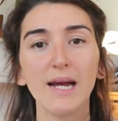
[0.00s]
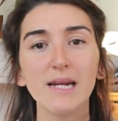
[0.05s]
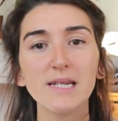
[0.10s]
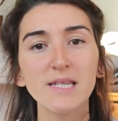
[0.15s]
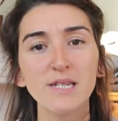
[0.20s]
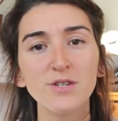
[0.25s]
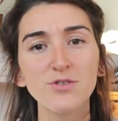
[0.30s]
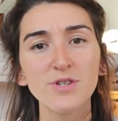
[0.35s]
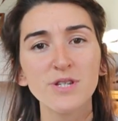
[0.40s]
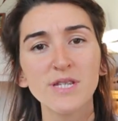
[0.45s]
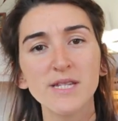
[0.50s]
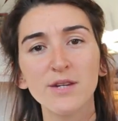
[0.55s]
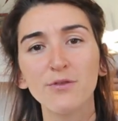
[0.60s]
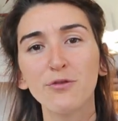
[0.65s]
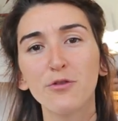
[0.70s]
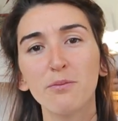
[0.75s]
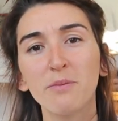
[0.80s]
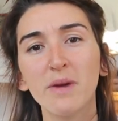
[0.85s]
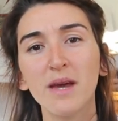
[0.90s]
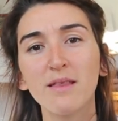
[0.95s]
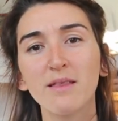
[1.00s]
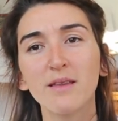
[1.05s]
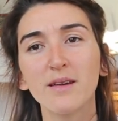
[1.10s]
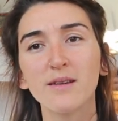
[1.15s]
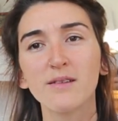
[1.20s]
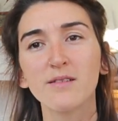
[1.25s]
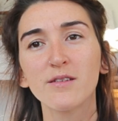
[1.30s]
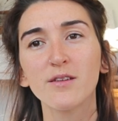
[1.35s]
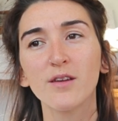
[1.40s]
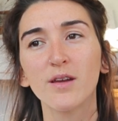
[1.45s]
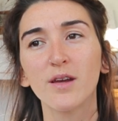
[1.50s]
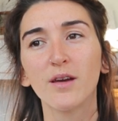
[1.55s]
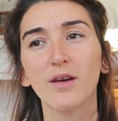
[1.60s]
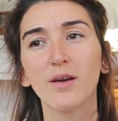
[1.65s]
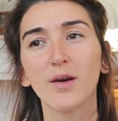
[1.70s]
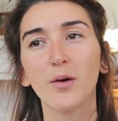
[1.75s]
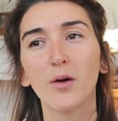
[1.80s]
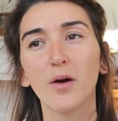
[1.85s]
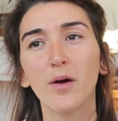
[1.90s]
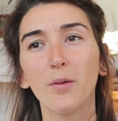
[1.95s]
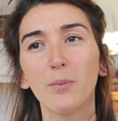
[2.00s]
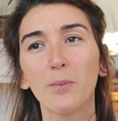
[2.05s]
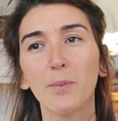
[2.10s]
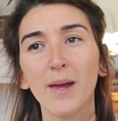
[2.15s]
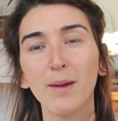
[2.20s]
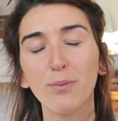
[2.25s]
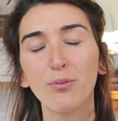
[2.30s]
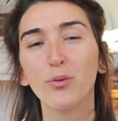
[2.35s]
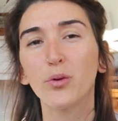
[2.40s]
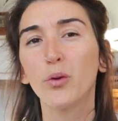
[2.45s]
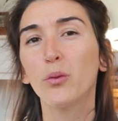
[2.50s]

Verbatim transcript: It's interesting for me that people